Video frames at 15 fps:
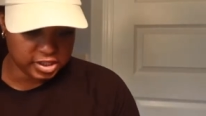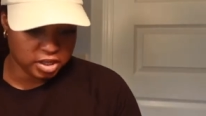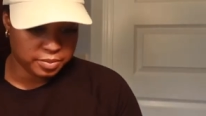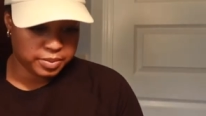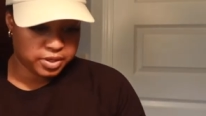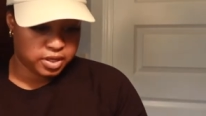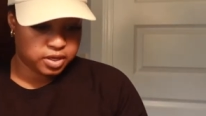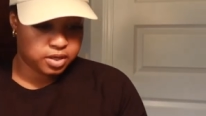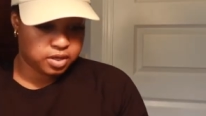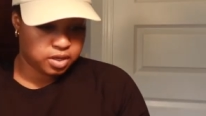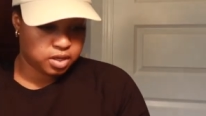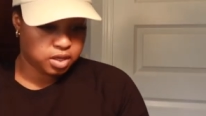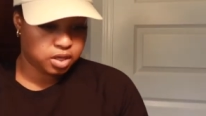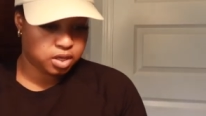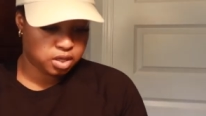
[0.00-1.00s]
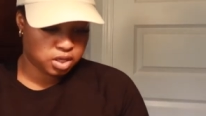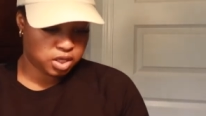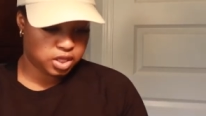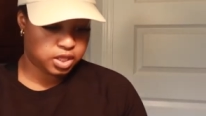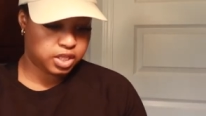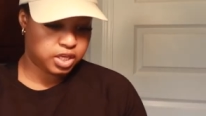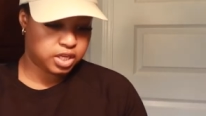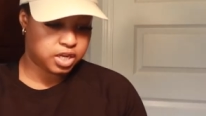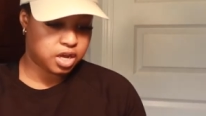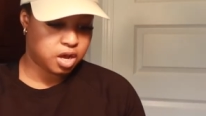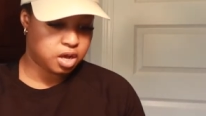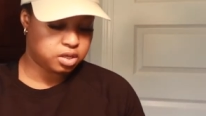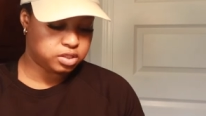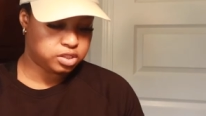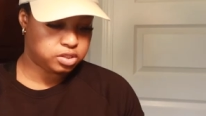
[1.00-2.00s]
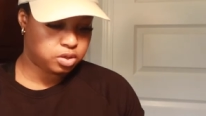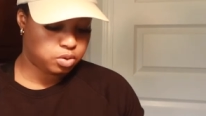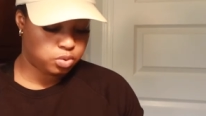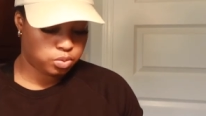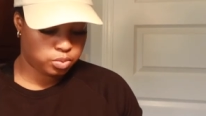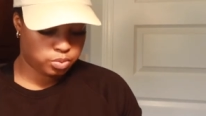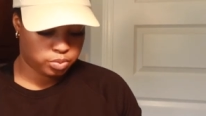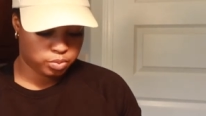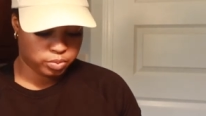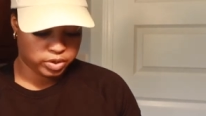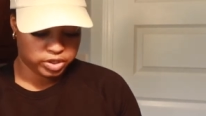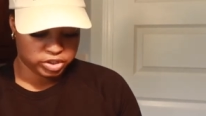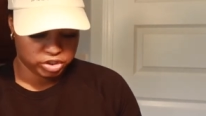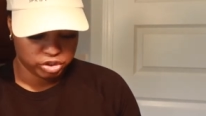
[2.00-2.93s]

So, yeah. And then I also went